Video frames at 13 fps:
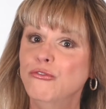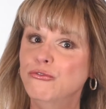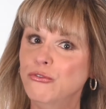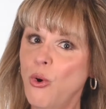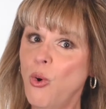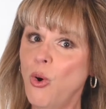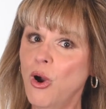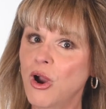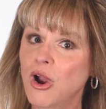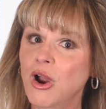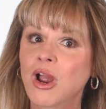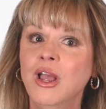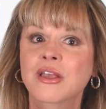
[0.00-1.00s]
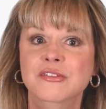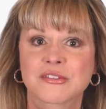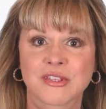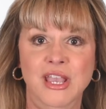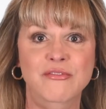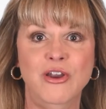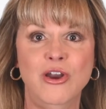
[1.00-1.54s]
for
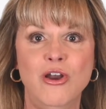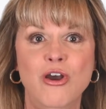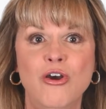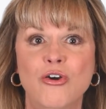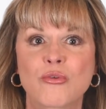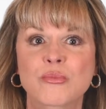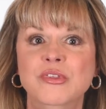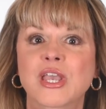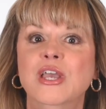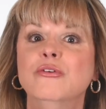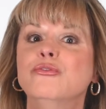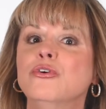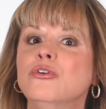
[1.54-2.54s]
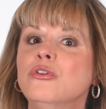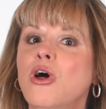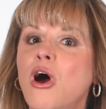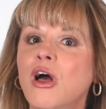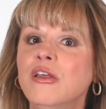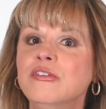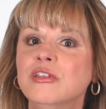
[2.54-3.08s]
Save Our Homes, and for
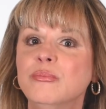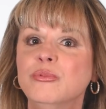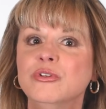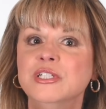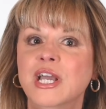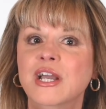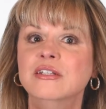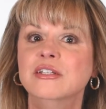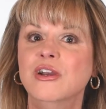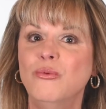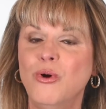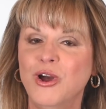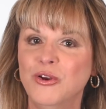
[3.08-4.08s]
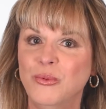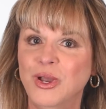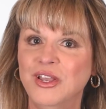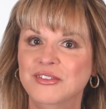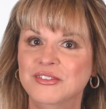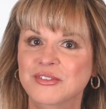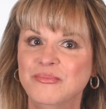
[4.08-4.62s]
laws that protect our
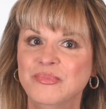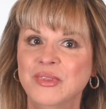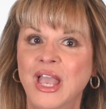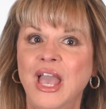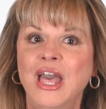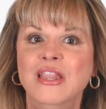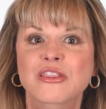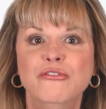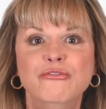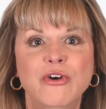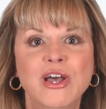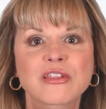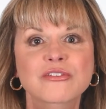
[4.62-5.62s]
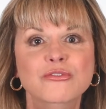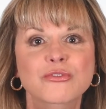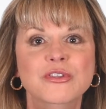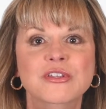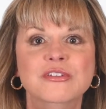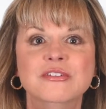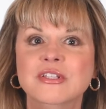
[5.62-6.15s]
waterways. The funds for
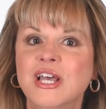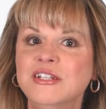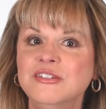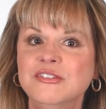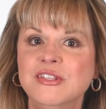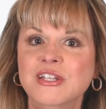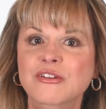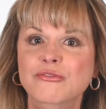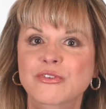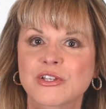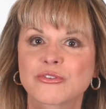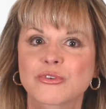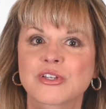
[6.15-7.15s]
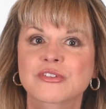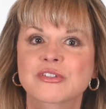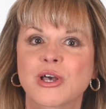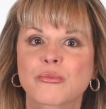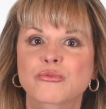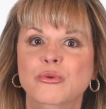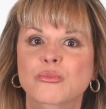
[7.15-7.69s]
these legislative victories
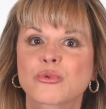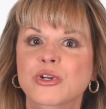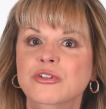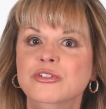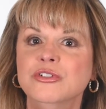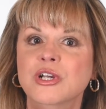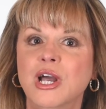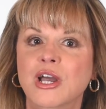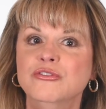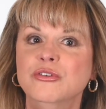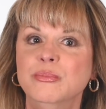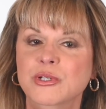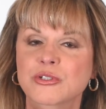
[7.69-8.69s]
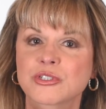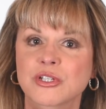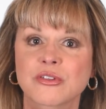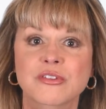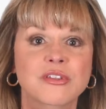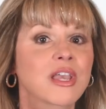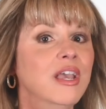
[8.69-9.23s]
come from realtor
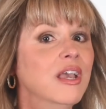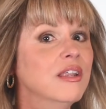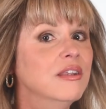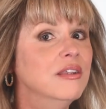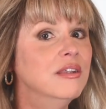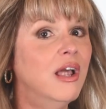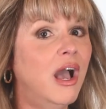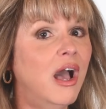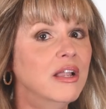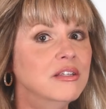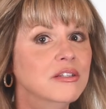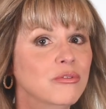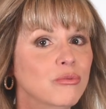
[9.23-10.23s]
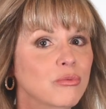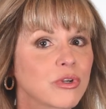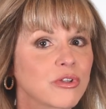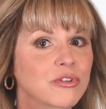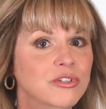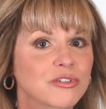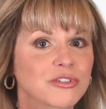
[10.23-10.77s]
contributions, not
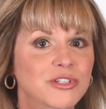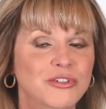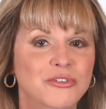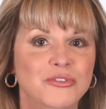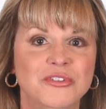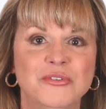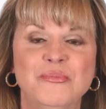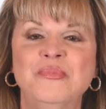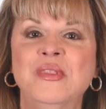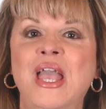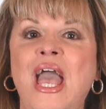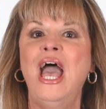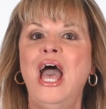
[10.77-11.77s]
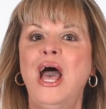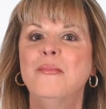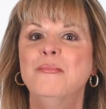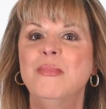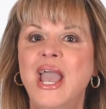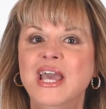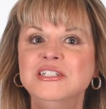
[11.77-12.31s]
realtor dues.
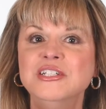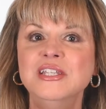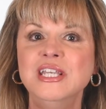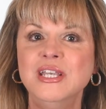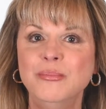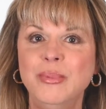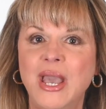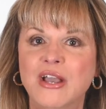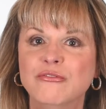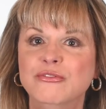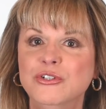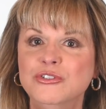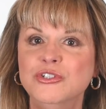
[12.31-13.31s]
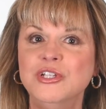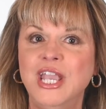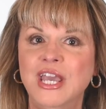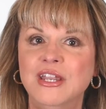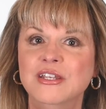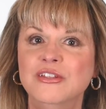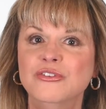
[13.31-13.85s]
Imagine the impact future
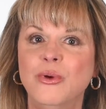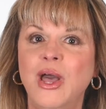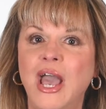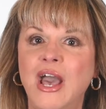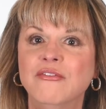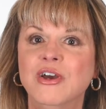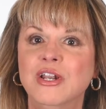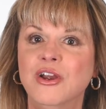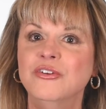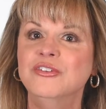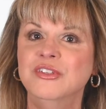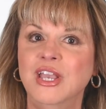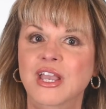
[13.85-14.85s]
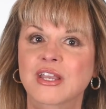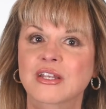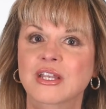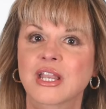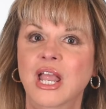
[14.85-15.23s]
candidates will have on our state.